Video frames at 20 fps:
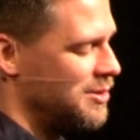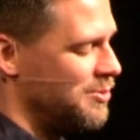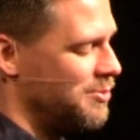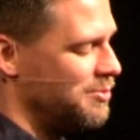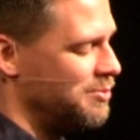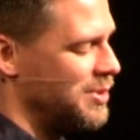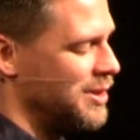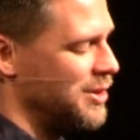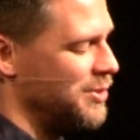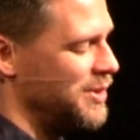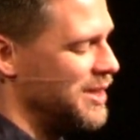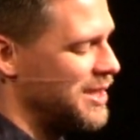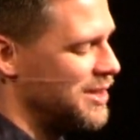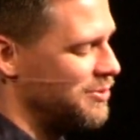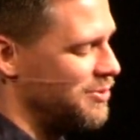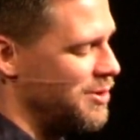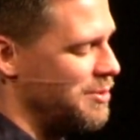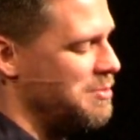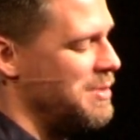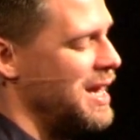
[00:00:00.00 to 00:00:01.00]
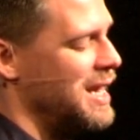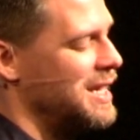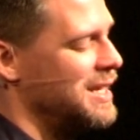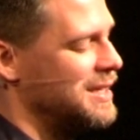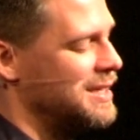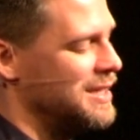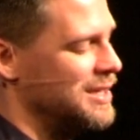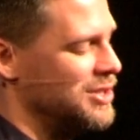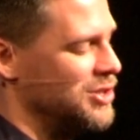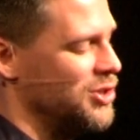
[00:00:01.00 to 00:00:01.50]
but that we can remain
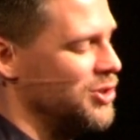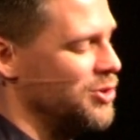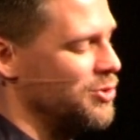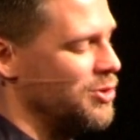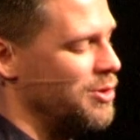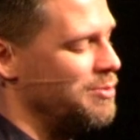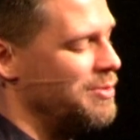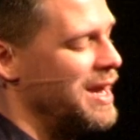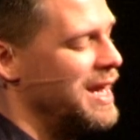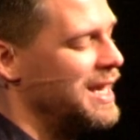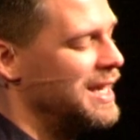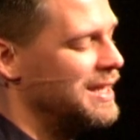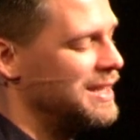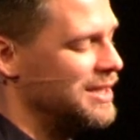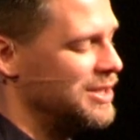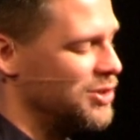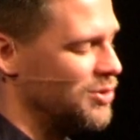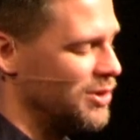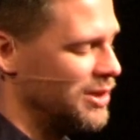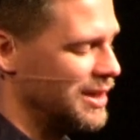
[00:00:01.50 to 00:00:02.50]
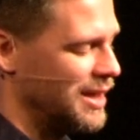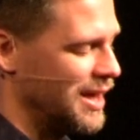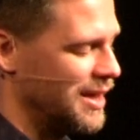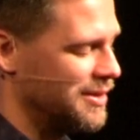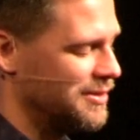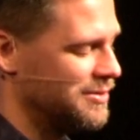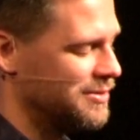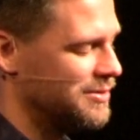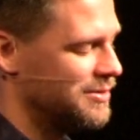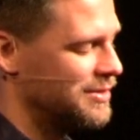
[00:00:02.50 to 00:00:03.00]
in you, remain in your
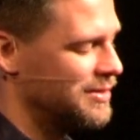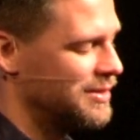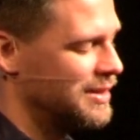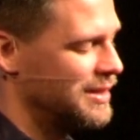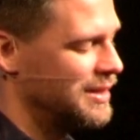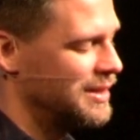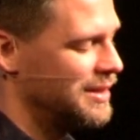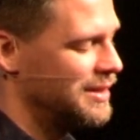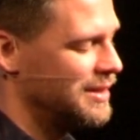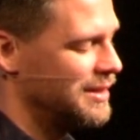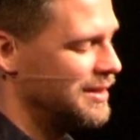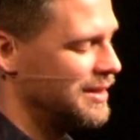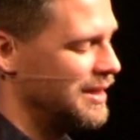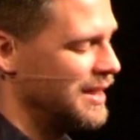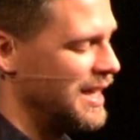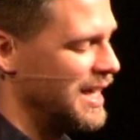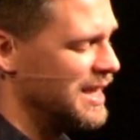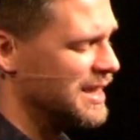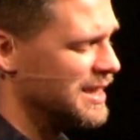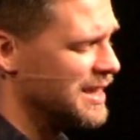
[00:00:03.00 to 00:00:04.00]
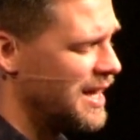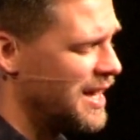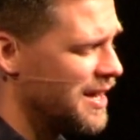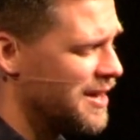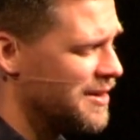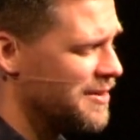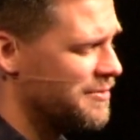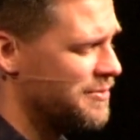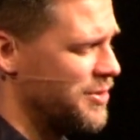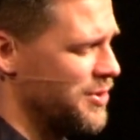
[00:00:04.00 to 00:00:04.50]
love, and
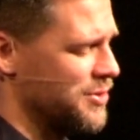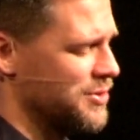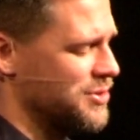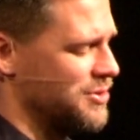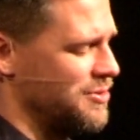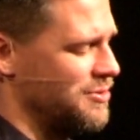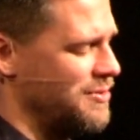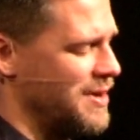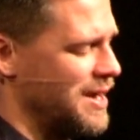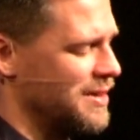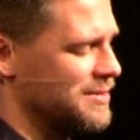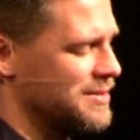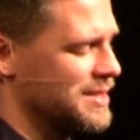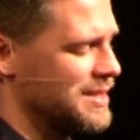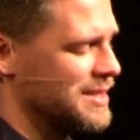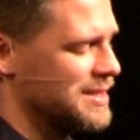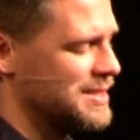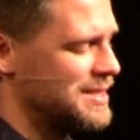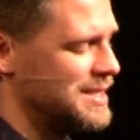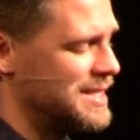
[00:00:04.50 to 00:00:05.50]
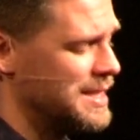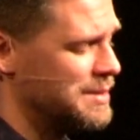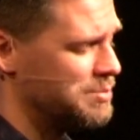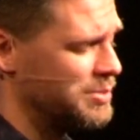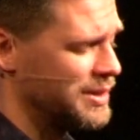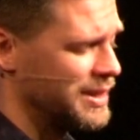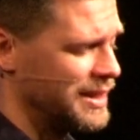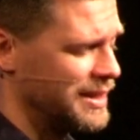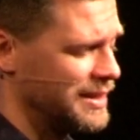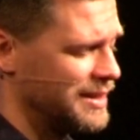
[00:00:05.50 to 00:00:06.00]
love those around us
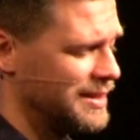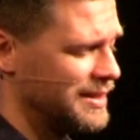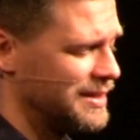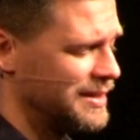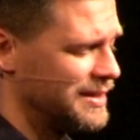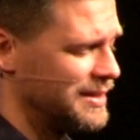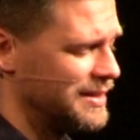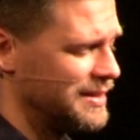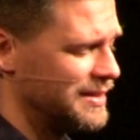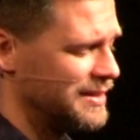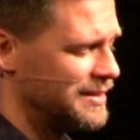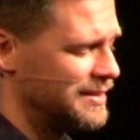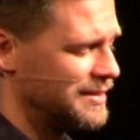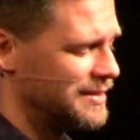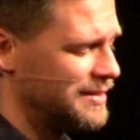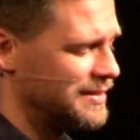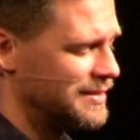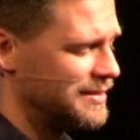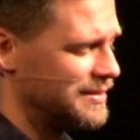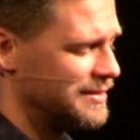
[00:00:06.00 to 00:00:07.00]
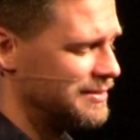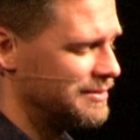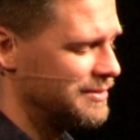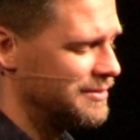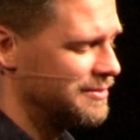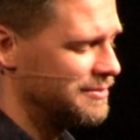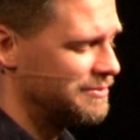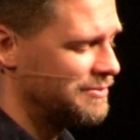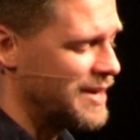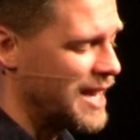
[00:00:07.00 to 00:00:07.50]
deeply,
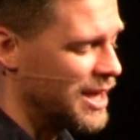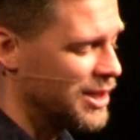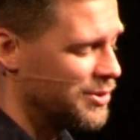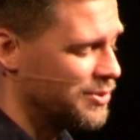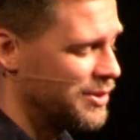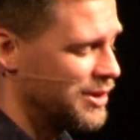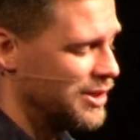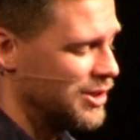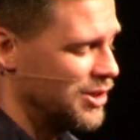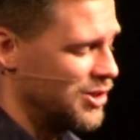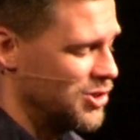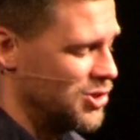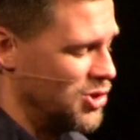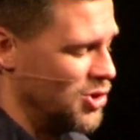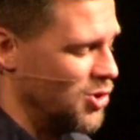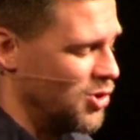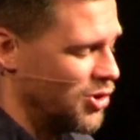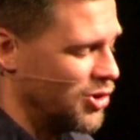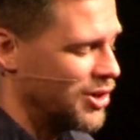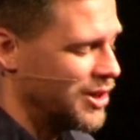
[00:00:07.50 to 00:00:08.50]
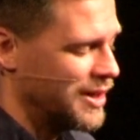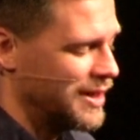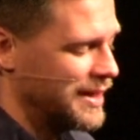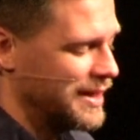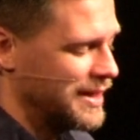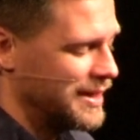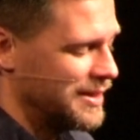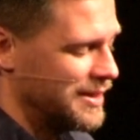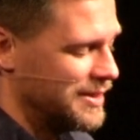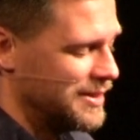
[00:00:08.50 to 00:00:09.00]
following your
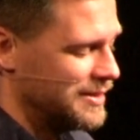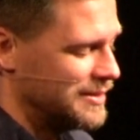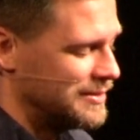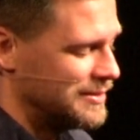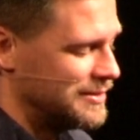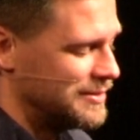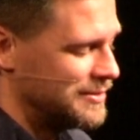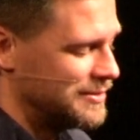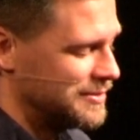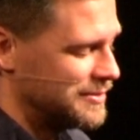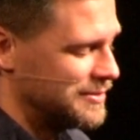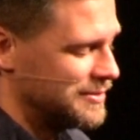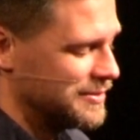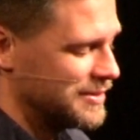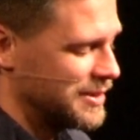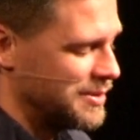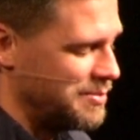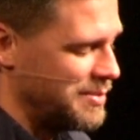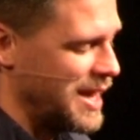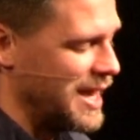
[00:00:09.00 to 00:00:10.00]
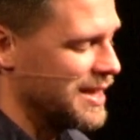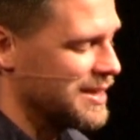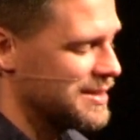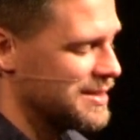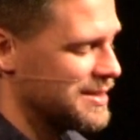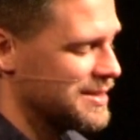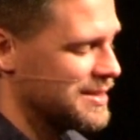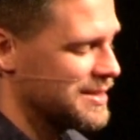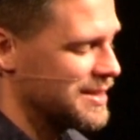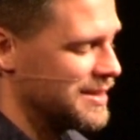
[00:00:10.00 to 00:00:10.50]
command
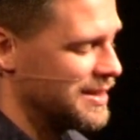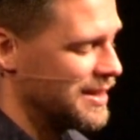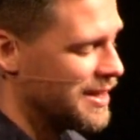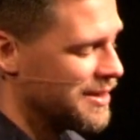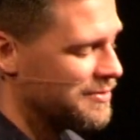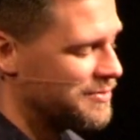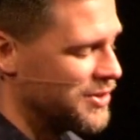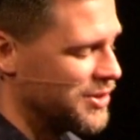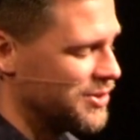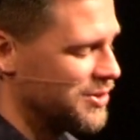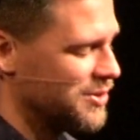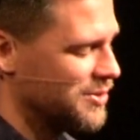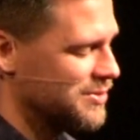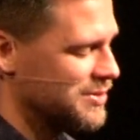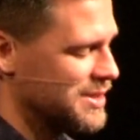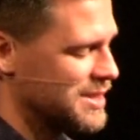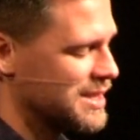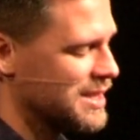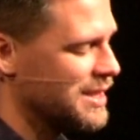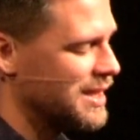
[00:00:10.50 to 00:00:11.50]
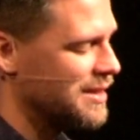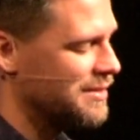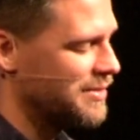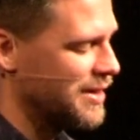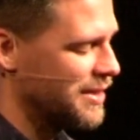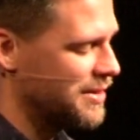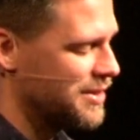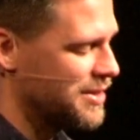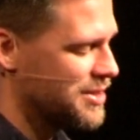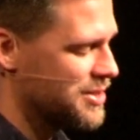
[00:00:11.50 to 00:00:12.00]
to love you and to love
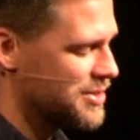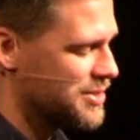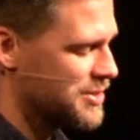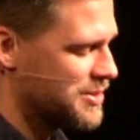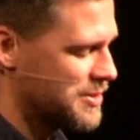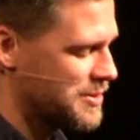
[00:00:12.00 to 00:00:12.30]
others.